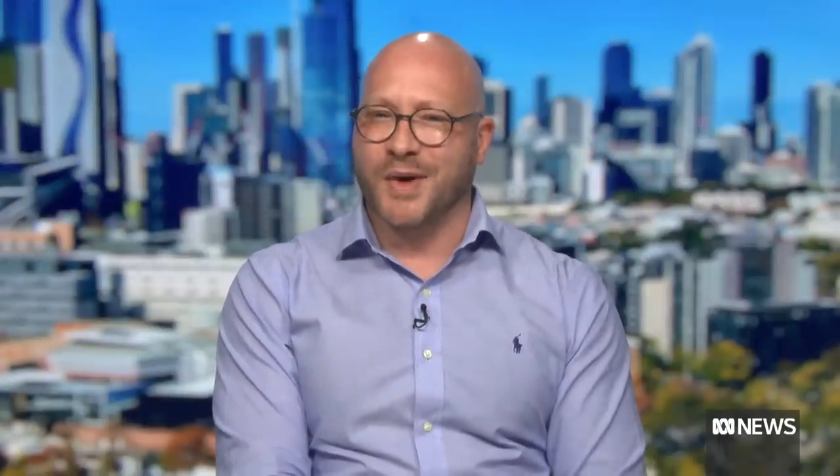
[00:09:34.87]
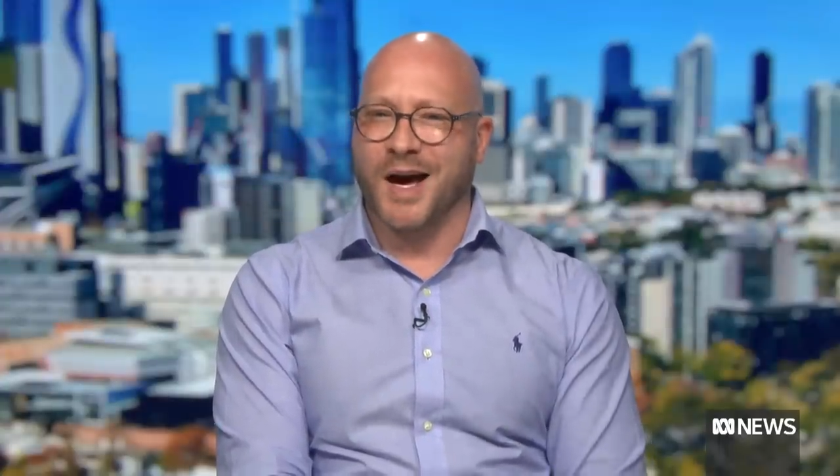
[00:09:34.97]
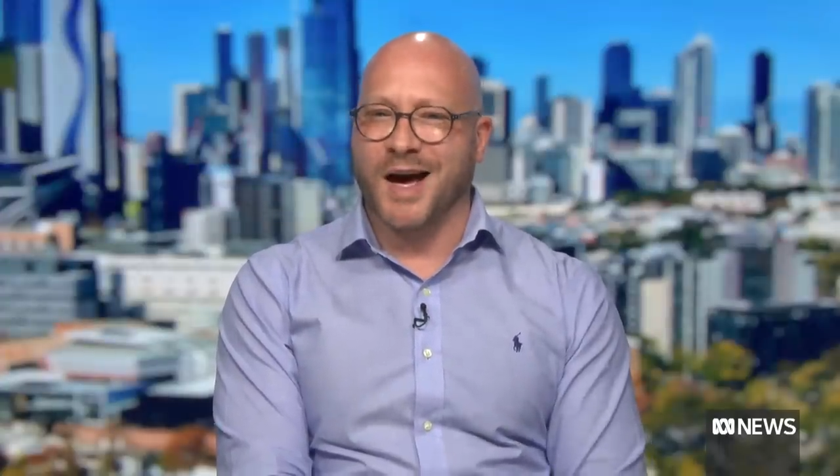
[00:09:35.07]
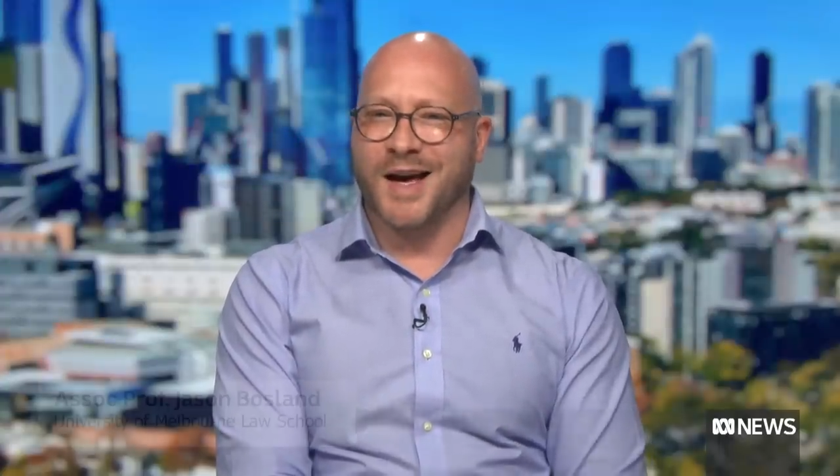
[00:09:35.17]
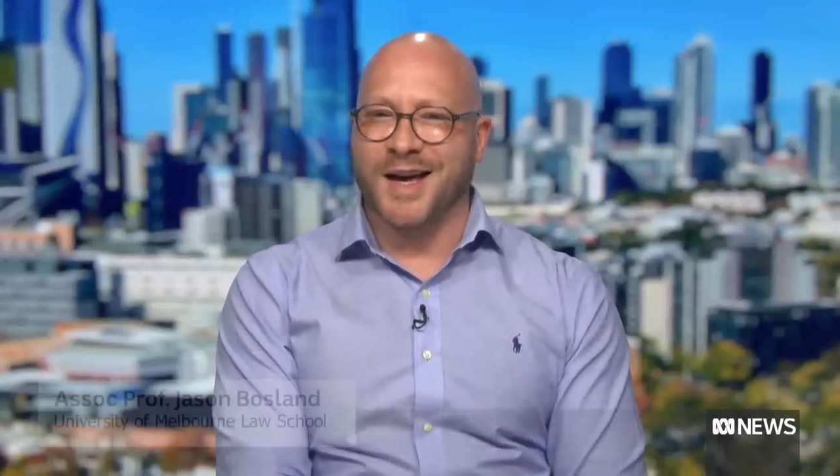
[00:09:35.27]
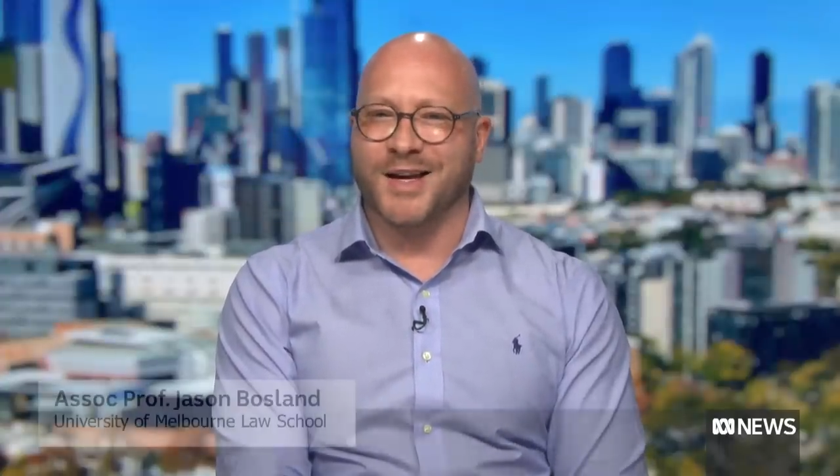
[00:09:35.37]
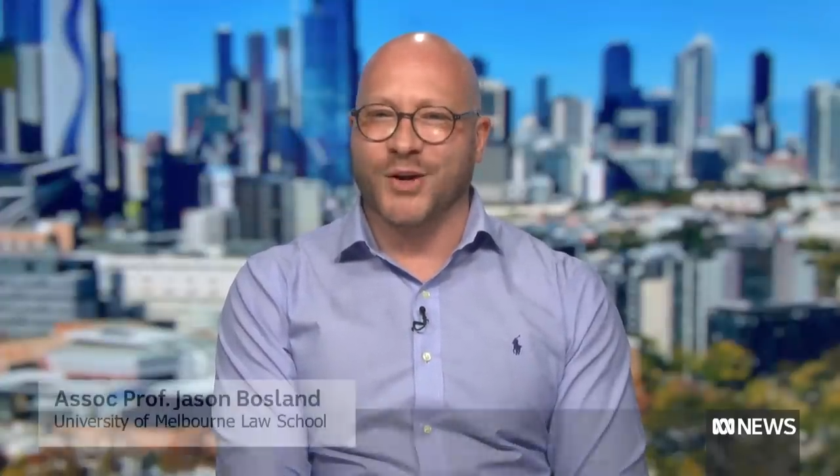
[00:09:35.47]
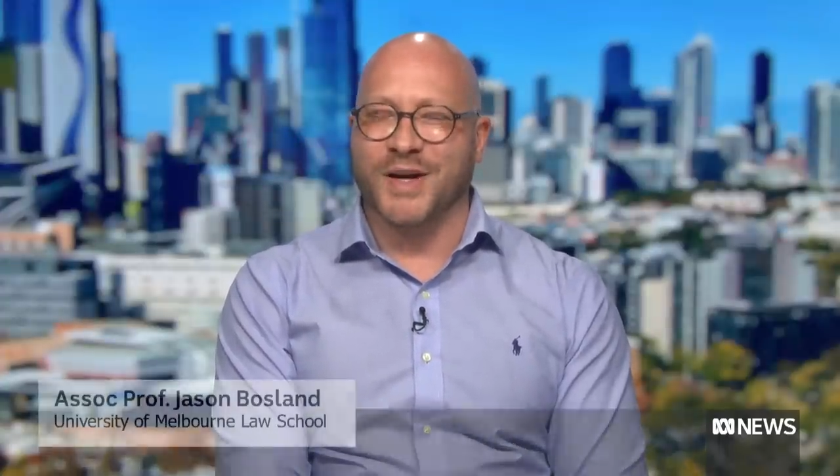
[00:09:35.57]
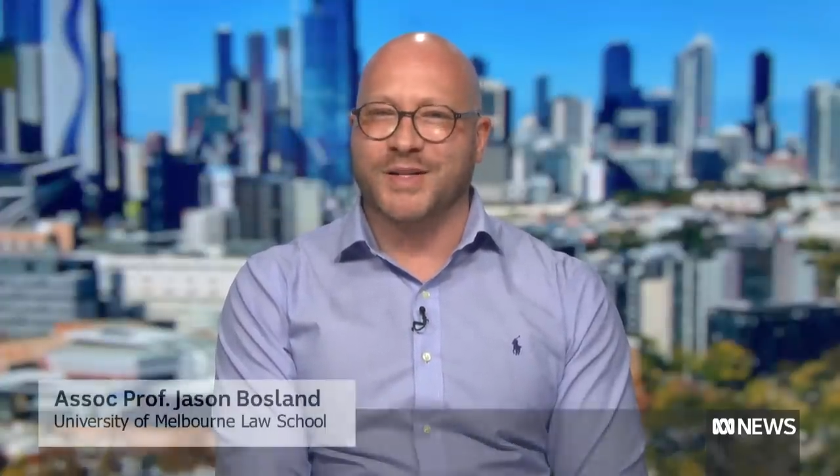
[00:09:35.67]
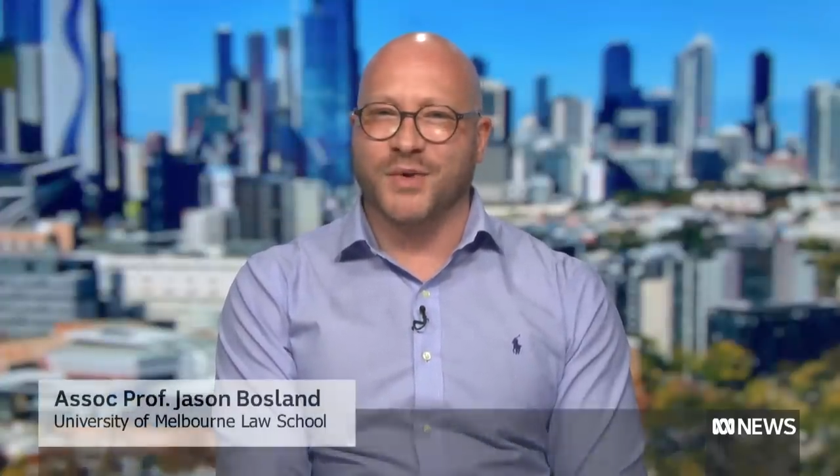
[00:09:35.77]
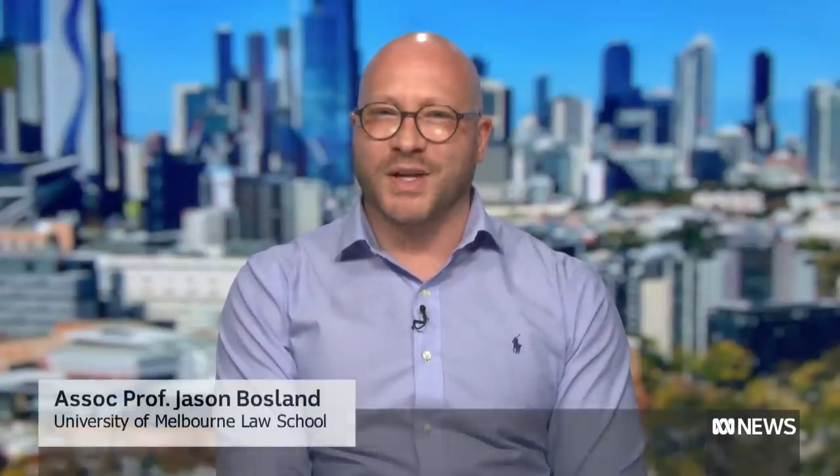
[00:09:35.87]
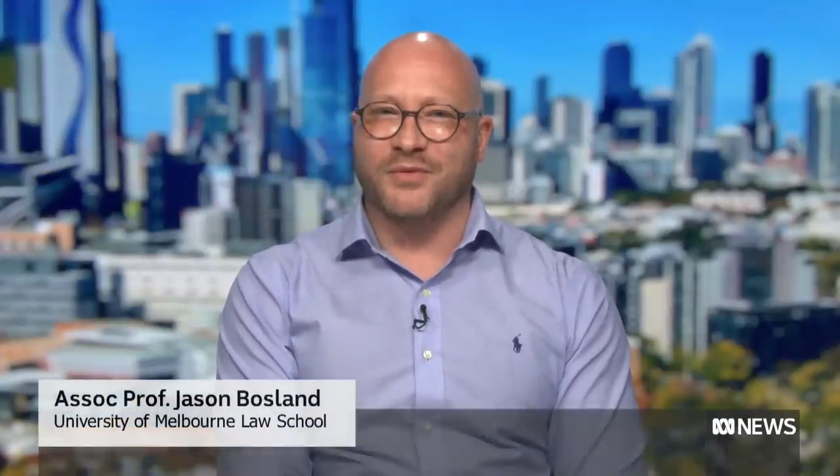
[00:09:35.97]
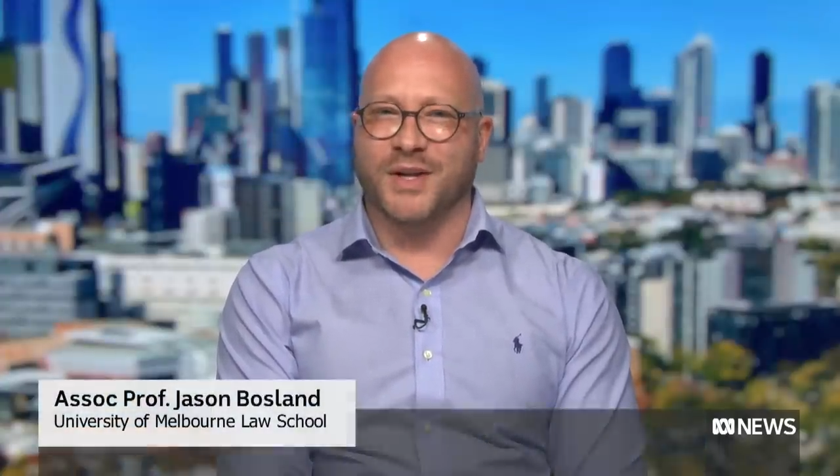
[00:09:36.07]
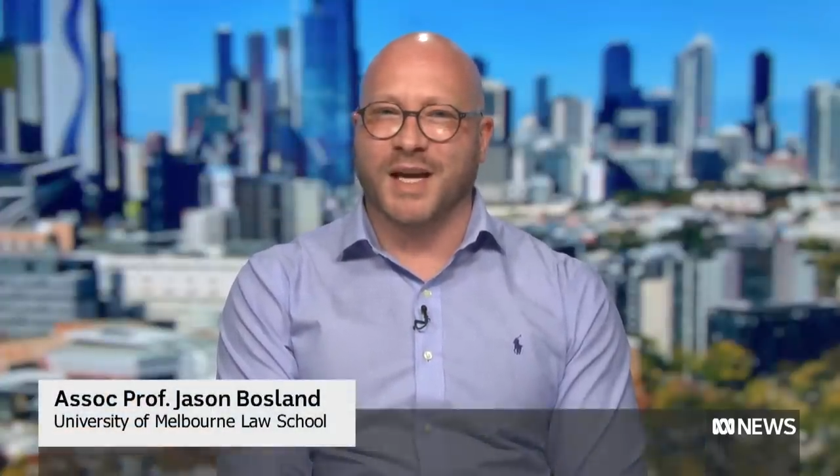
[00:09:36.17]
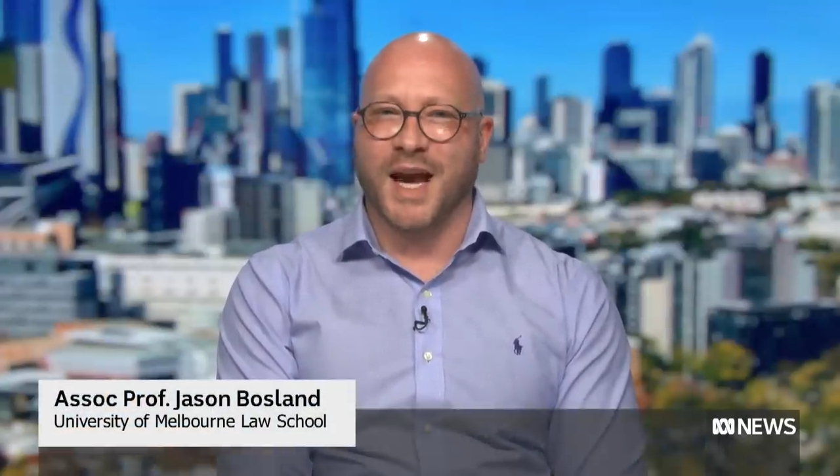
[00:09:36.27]
Uh, you know, it's really
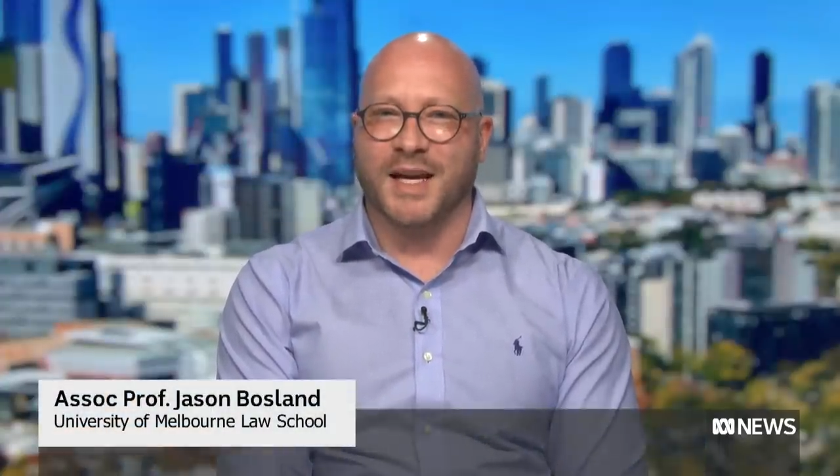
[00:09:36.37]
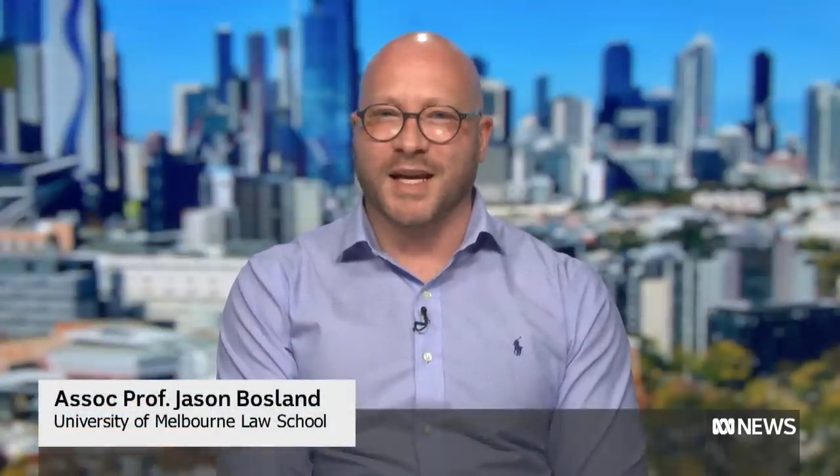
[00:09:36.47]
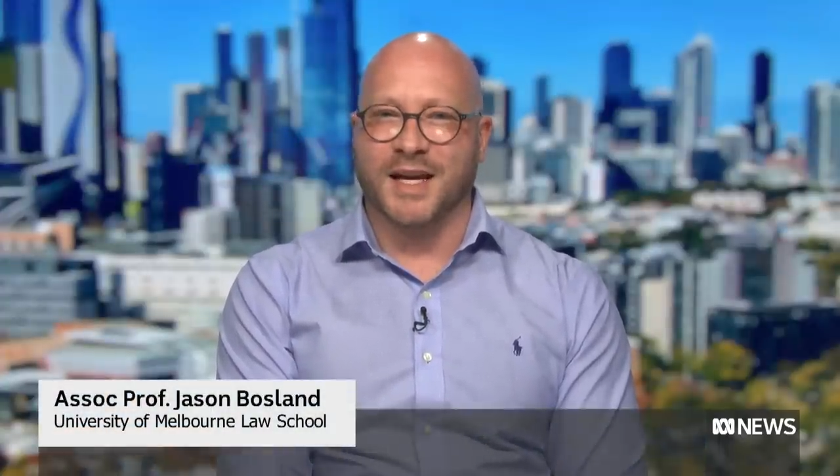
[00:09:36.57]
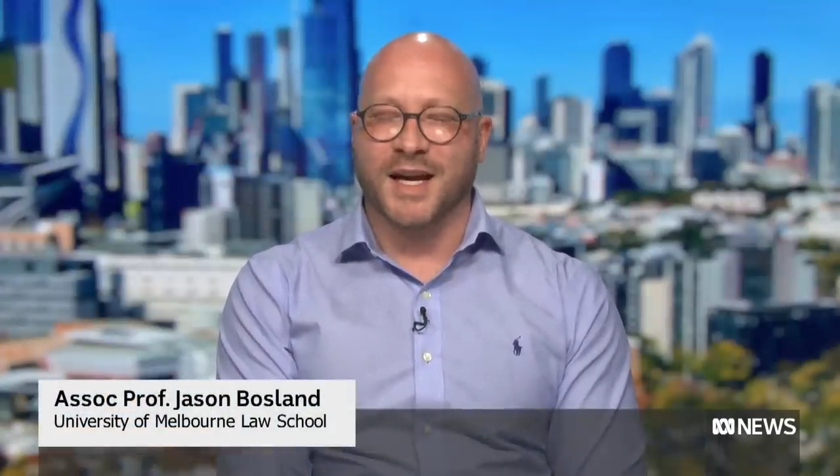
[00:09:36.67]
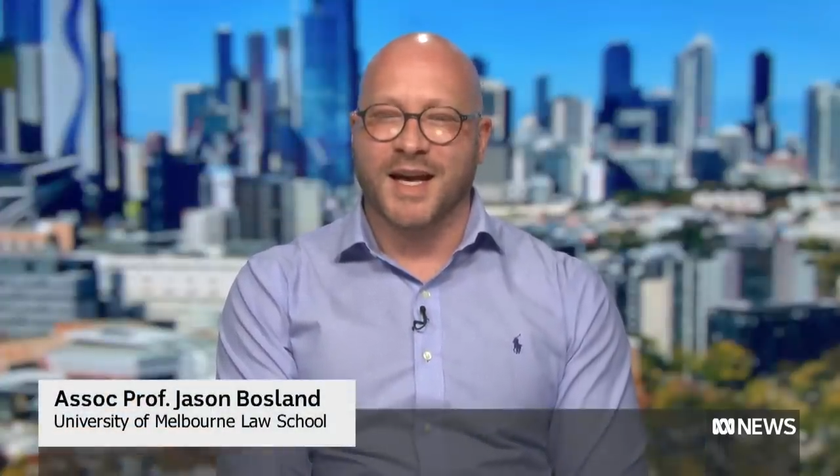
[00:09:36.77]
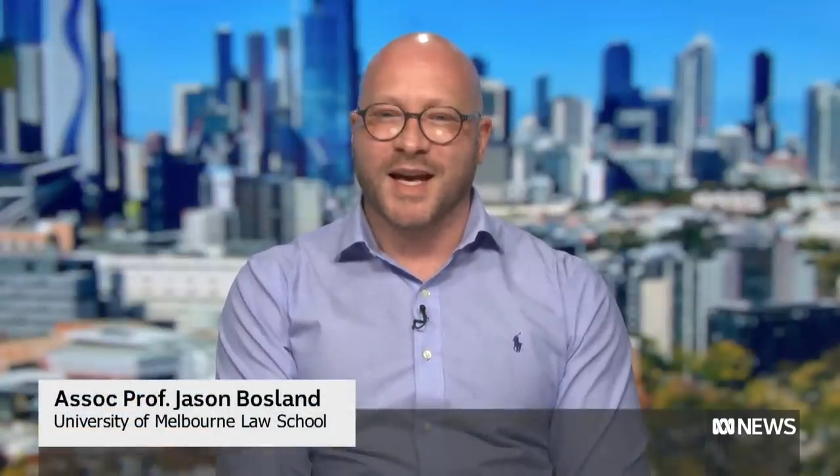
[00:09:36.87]
vindicating